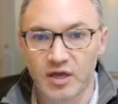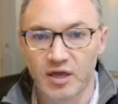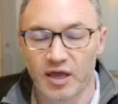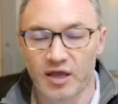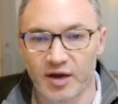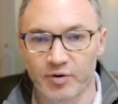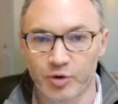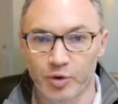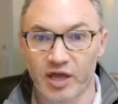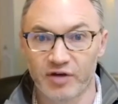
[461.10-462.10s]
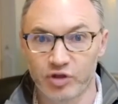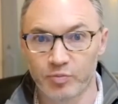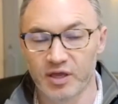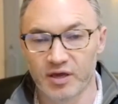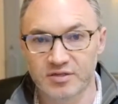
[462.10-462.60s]
And now here we have
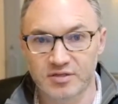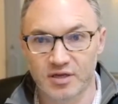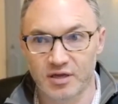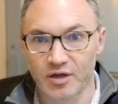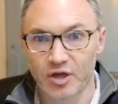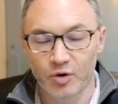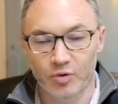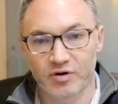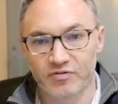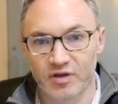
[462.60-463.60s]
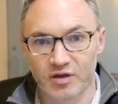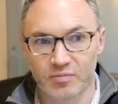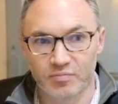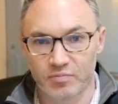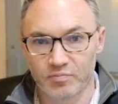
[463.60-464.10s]
UBS saying, we're going to take a
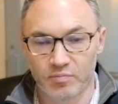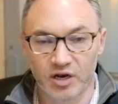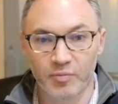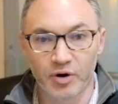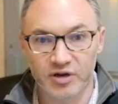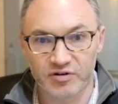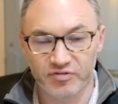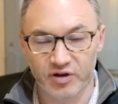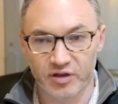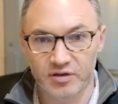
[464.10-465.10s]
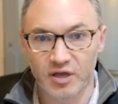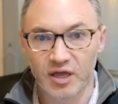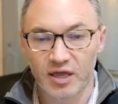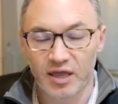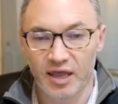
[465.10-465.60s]
money market fund
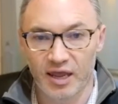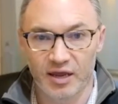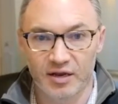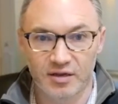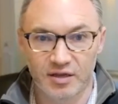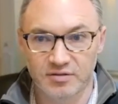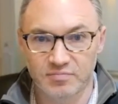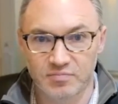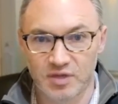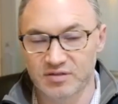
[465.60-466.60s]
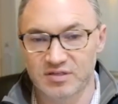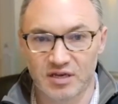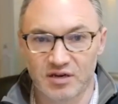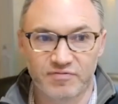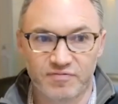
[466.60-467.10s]
and instead
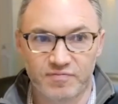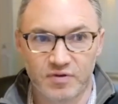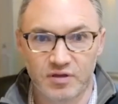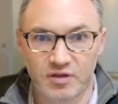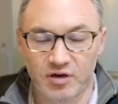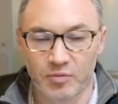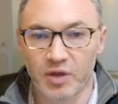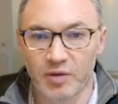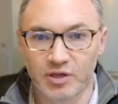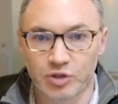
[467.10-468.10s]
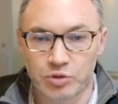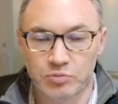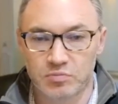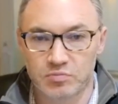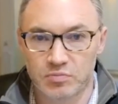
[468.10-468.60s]
of, you know, maybe
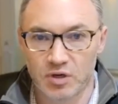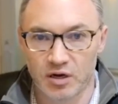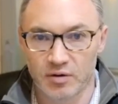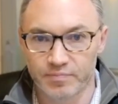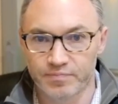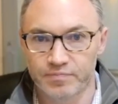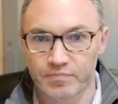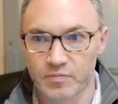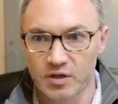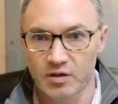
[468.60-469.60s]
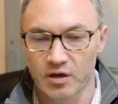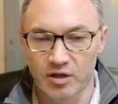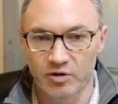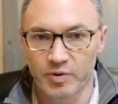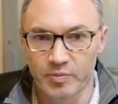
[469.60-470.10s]

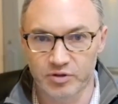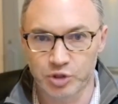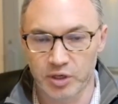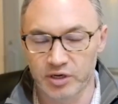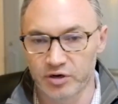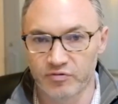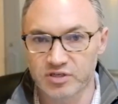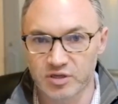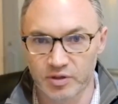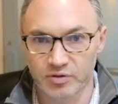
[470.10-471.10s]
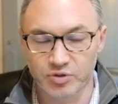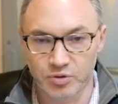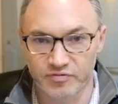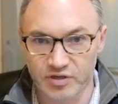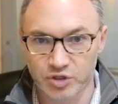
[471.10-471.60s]
allowing people to trade it over some other sort
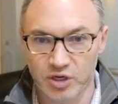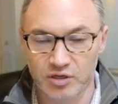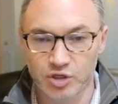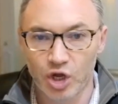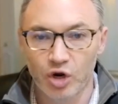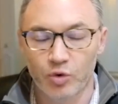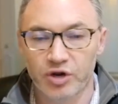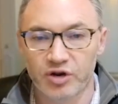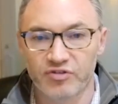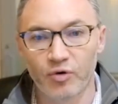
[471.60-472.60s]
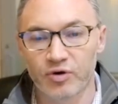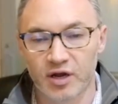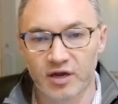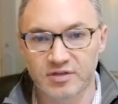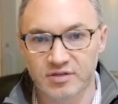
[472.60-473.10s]
of exchange, we're going to
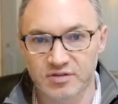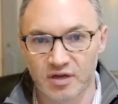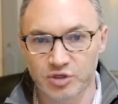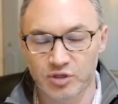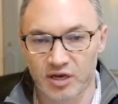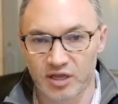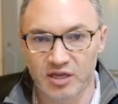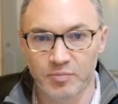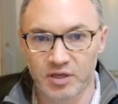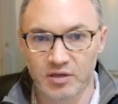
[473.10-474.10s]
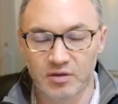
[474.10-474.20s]
tokenize it such that it can be